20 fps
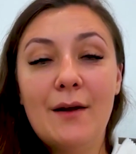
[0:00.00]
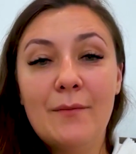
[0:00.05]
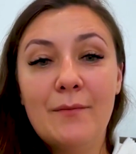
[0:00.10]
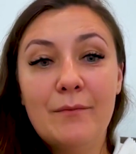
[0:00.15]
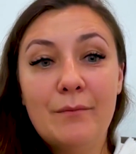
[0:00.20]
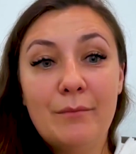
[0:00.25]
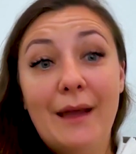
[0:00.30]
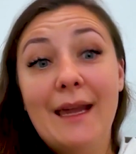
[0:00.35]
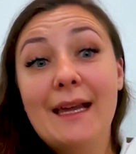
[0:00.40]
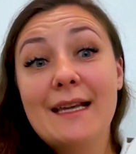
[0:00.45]

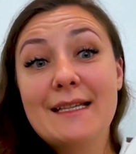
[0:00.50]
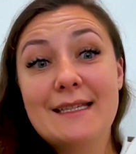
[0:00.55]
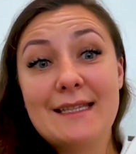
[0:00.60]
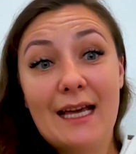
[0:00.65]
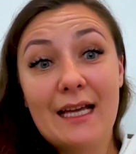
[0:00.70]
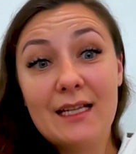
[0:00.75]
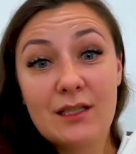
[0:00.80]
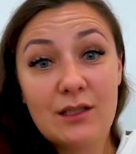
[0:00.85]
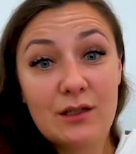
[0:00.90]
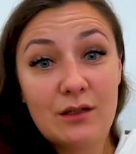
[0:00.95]
makes
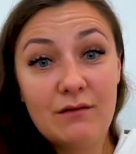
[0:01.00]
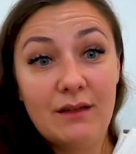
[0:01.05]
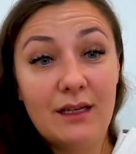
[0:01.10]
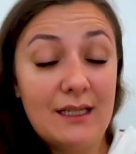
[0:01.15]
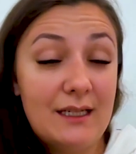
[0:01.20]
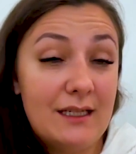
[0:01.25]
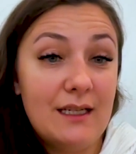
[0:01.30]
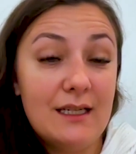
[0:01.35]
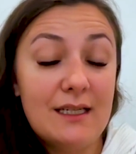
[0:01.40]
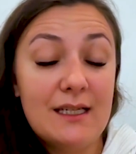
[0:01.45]
sense.
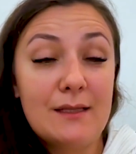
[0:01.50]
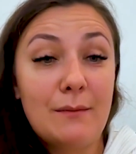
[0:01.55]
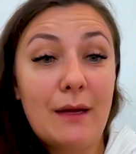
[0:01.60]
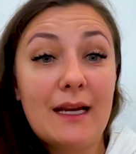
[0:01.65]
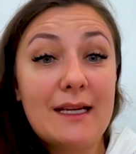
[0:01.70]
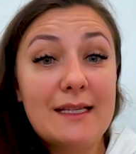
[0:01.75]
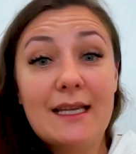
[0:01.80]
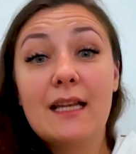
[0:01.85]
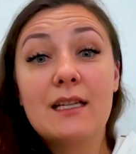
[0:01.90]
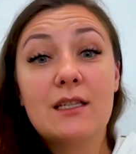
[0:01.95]
It just
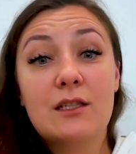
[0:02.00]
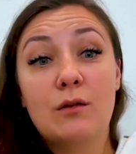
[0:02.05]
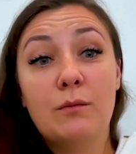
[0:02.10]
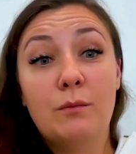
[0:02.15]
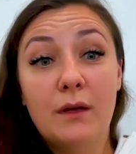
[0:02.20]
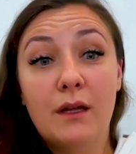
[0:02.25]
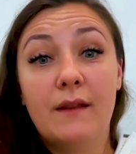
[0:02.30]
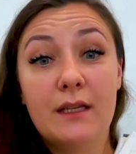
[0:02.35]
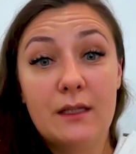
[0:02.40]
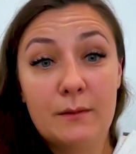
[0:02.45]
makes sense to
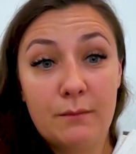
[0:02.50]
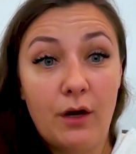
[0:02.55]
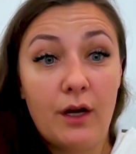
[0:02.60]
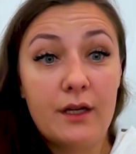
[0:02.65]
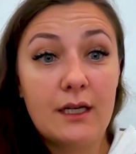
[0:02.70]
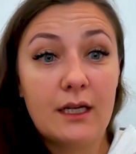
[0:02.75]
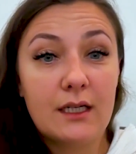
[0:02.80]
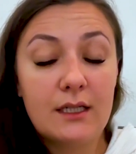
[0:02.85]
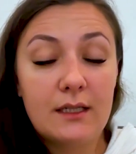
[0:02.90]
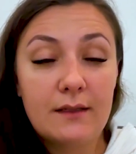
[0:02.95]
build this
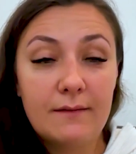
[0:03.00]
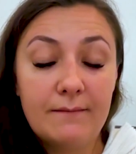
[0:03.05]
product.